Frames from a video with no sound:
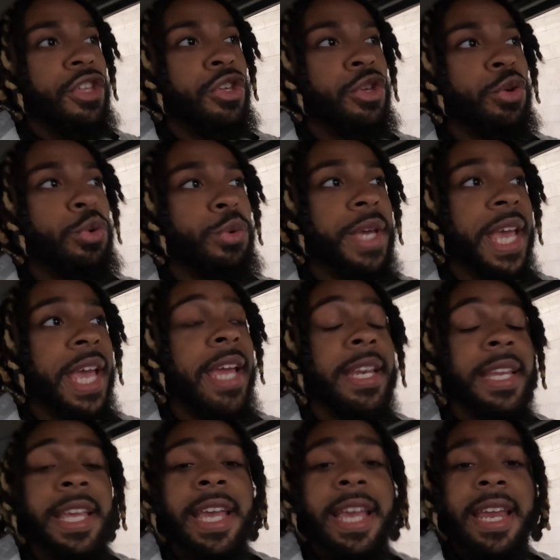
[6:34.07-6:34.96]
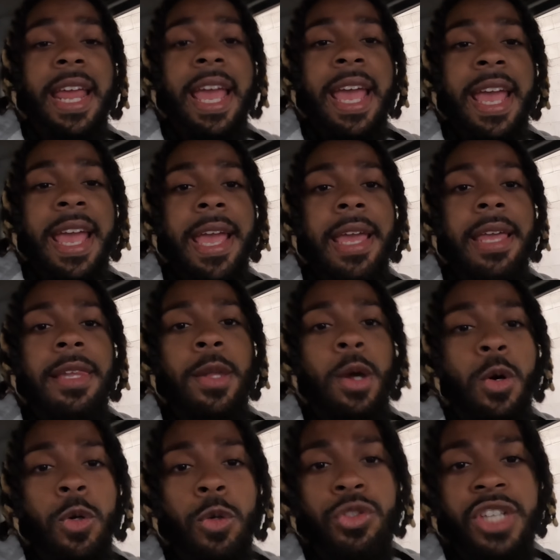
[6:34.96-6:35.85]
you can get a
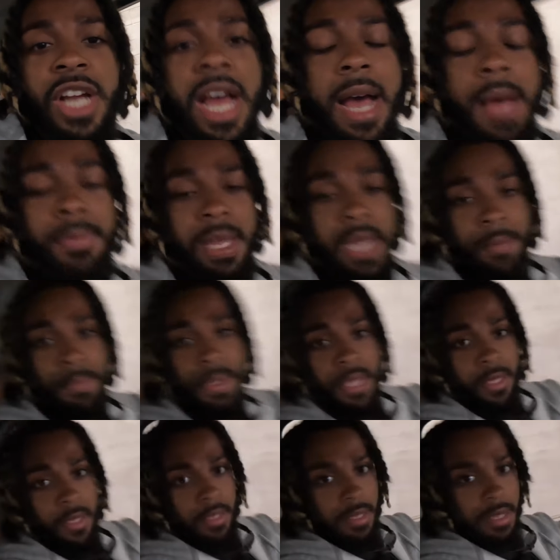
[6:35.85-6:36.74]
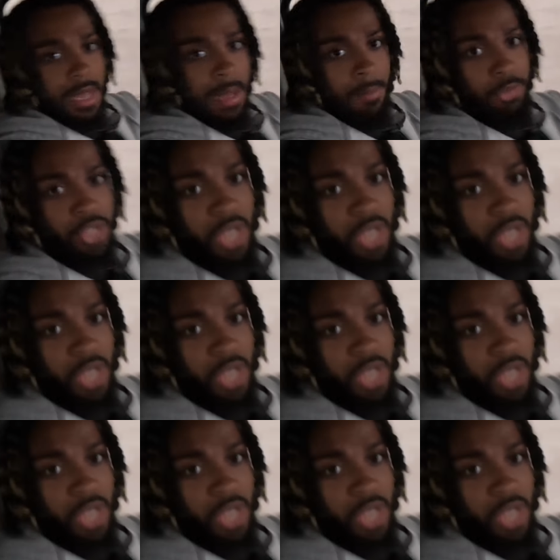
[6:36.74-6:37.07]
local job like me. I'm